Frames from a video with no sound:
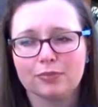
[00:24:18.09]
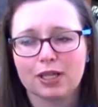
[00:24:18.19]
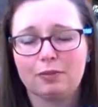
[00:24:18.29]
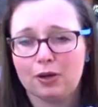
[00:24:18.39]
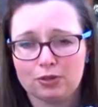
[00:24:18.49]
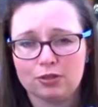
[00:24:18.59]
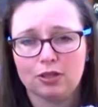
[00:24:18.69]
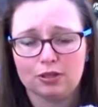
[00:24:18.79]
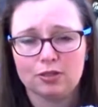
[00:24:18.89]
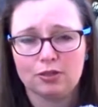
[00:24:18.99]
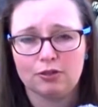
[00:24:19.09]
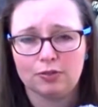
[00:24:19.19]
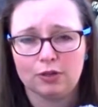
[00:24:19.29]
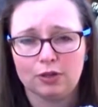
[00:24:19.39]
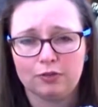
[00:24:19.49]
out as a
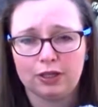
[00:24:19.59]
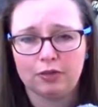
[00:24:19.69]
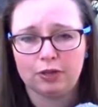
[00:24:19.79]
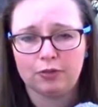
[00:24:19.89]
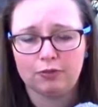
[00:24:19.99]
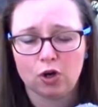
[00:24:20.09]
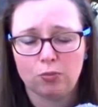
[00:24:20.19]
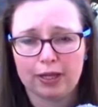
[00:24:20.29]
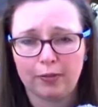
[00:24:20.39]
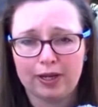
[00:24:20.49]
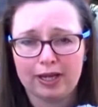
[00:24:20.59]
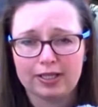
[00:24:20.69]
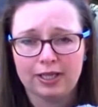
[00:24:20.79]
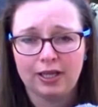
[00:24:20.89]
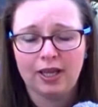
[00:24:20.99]
fingering 4-ply weight,